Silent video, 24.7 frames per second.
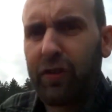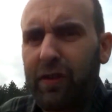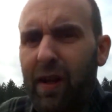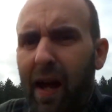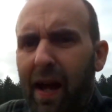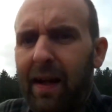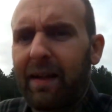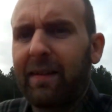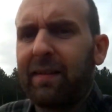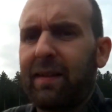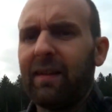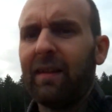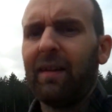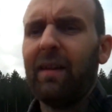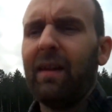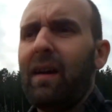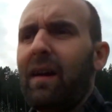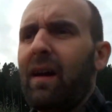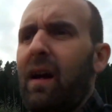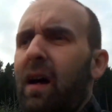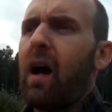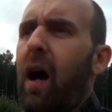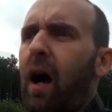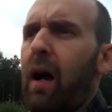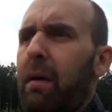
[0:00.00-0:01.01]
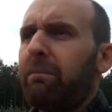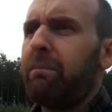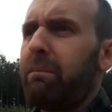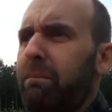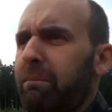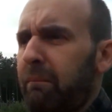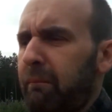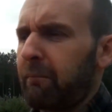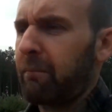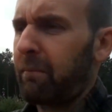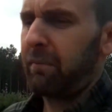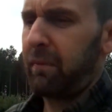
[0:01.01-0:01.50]
snacks, and
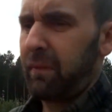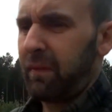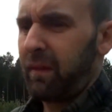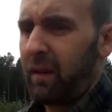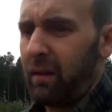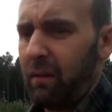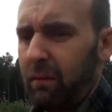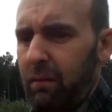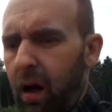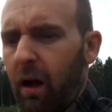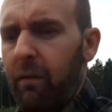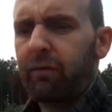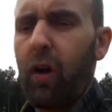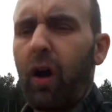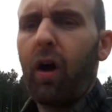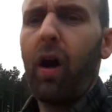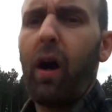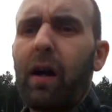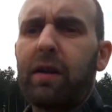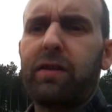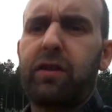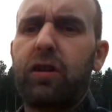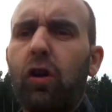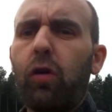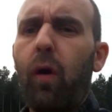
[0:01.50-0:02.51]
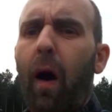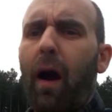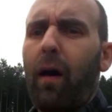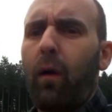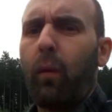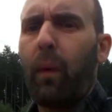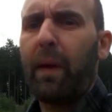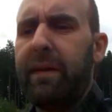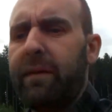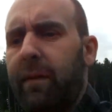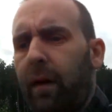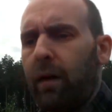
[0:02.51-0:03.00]
I've got a
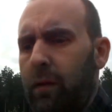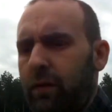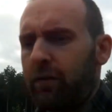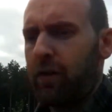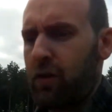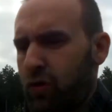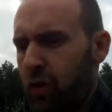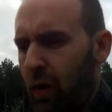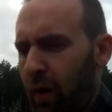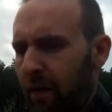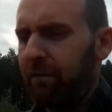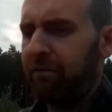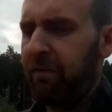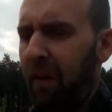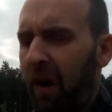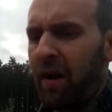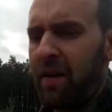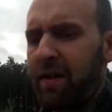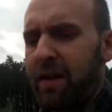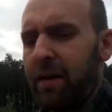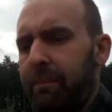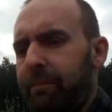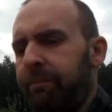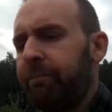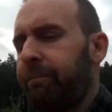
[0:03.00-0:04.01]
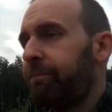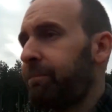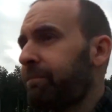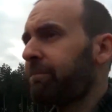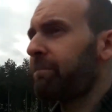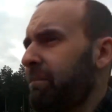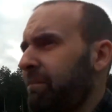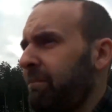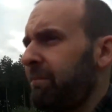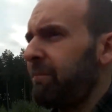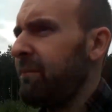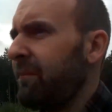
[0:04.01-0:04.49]
2-hour window to try and find him.
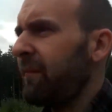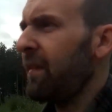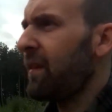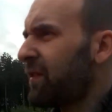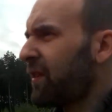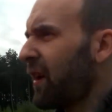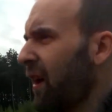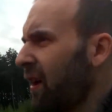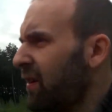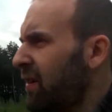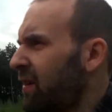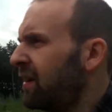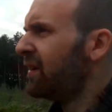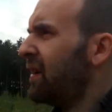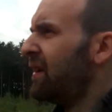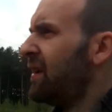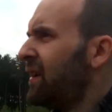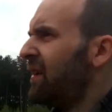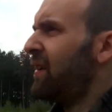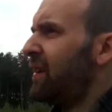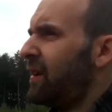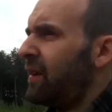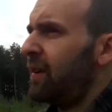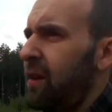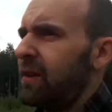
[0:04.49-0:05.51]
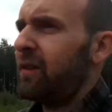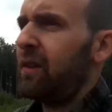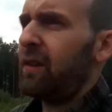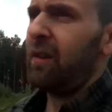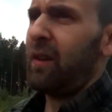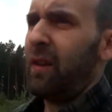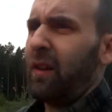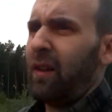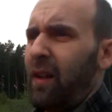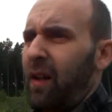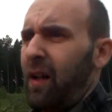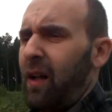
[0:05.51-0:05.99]
So I'm
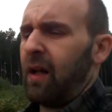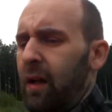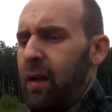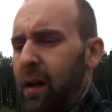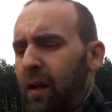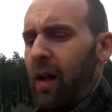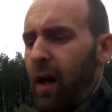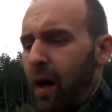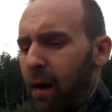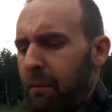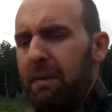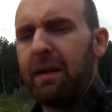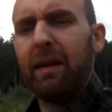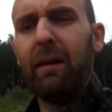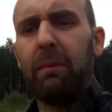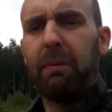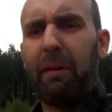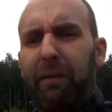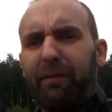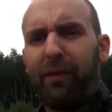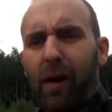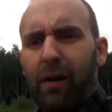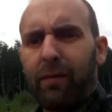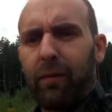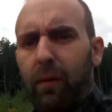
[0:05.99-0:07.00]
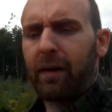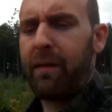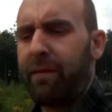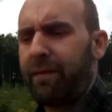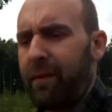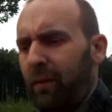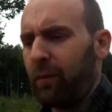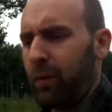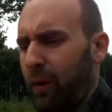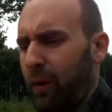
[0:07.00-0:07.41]
a little bit further away from the